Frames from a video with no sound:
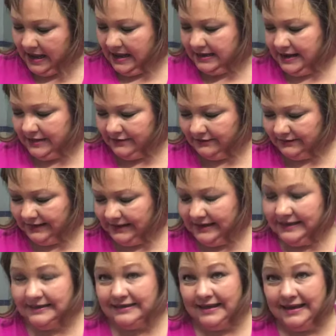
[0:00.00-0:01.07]
Another
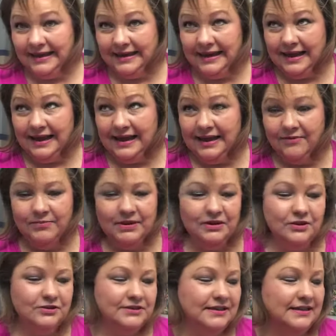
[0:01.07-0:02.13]
thing that I have been
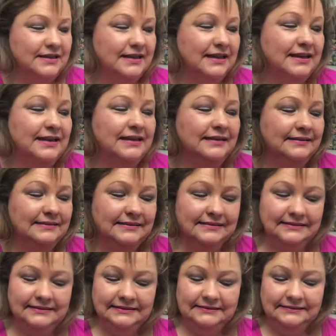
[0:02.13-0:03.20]
using and
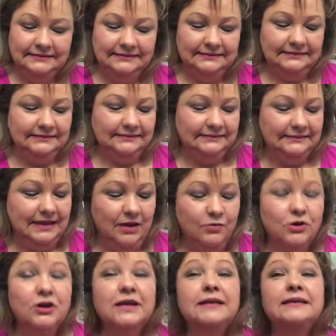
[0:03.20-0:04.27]
I
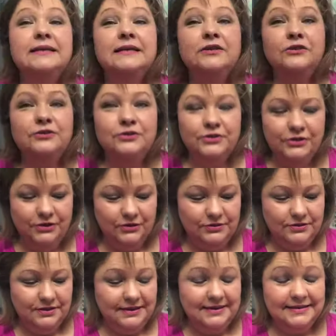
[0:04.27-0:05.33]
will continue to
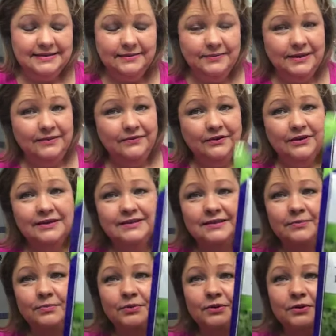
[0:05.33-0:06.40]
use, and it's something very
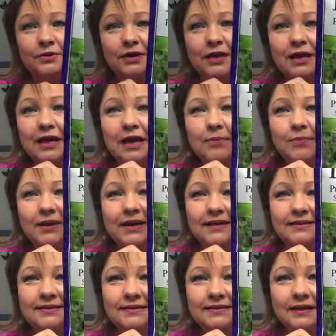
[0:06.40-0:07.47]
simple, but
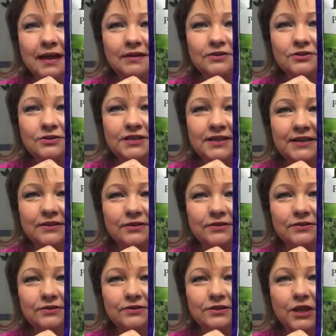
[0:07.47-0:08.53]
it's the Dr.
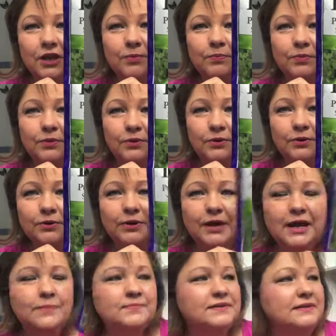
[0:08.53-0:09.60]
Teal's Pure
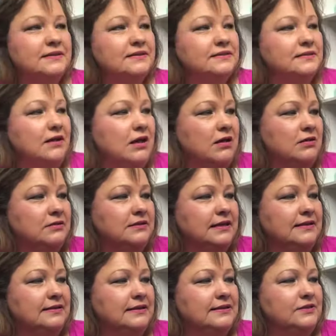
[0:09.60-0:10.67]
Epsom Salt,
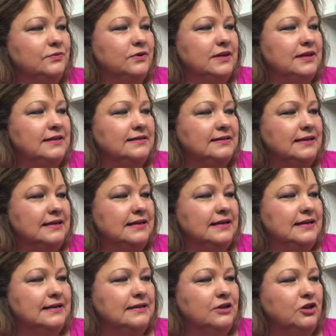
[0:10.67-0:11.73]
and this one is
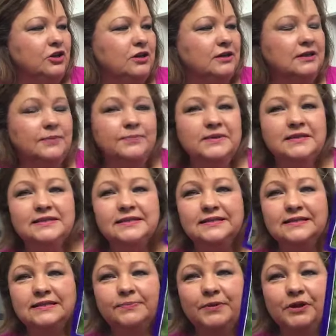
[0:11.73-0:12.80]
in the Eucalyptus
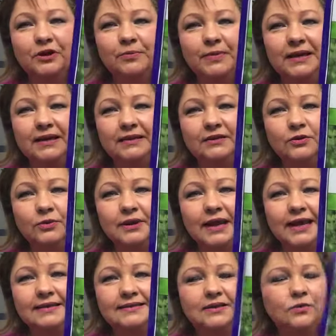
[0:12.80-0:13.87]
and Spearmint, the
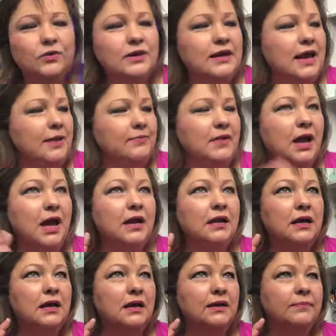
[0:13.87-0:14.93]
relaxing one. I'm
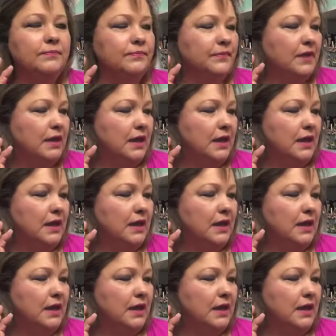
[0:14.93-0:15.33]
not um,